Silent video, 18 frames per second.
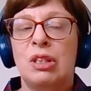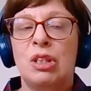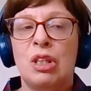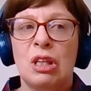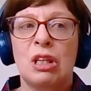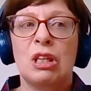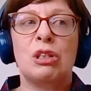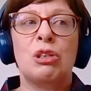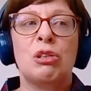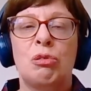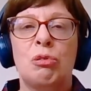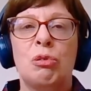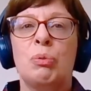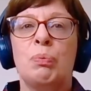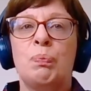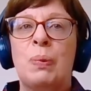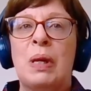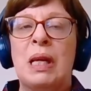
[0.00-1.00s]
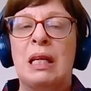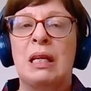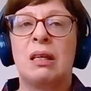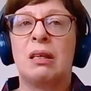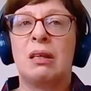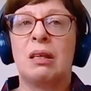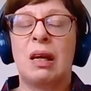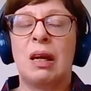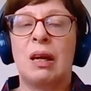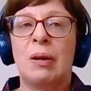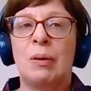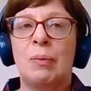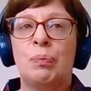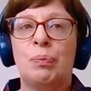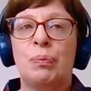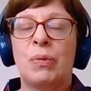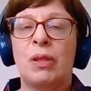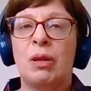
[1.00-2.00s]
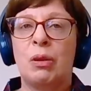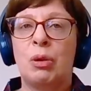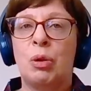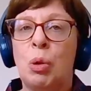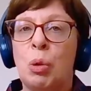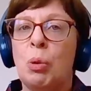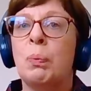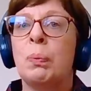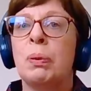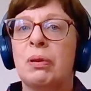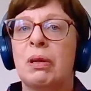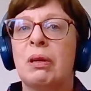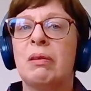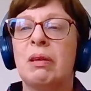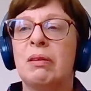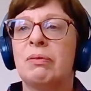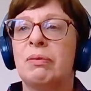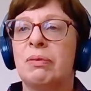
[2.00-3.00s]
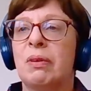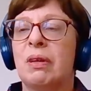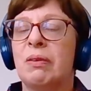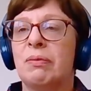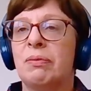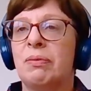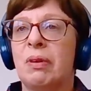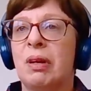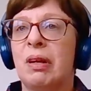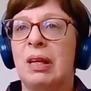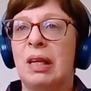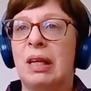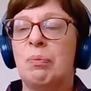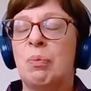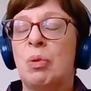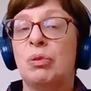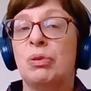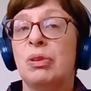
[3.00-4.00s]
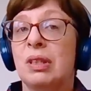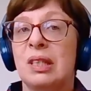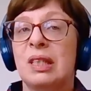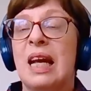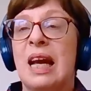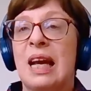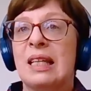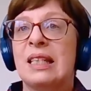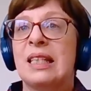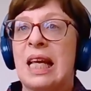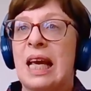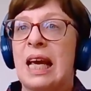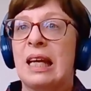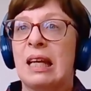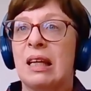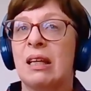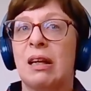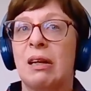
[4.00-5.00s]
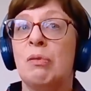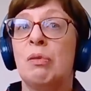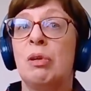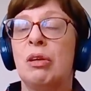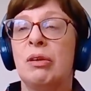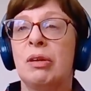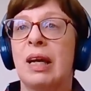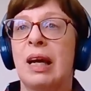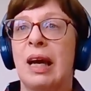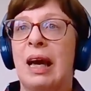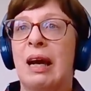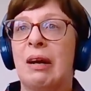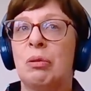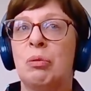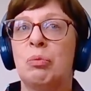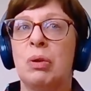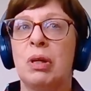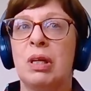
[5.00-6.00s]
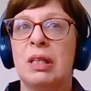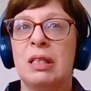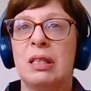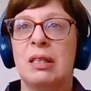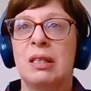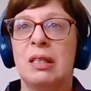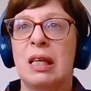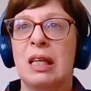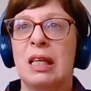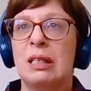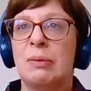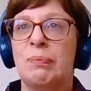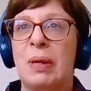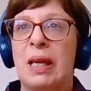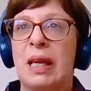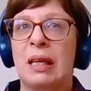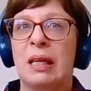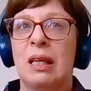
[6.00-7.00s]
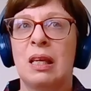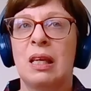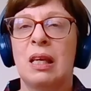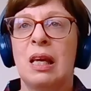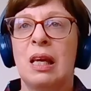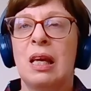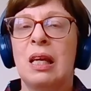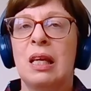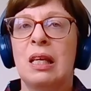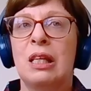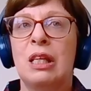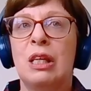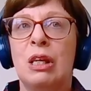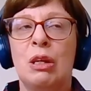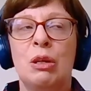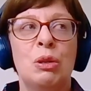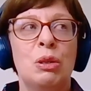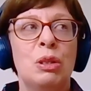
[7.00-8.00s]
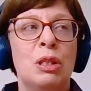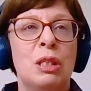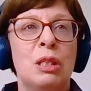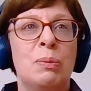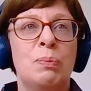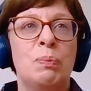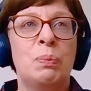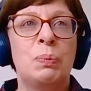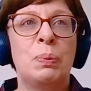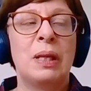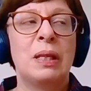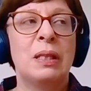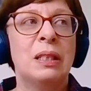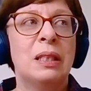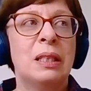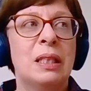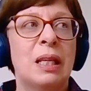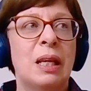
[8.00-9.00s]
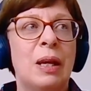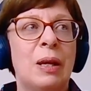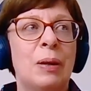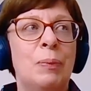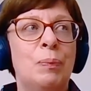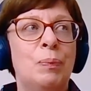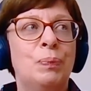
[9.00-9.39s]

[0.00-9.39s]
search through big corpora of early modern text, say, and kind of look at how a word is being used. But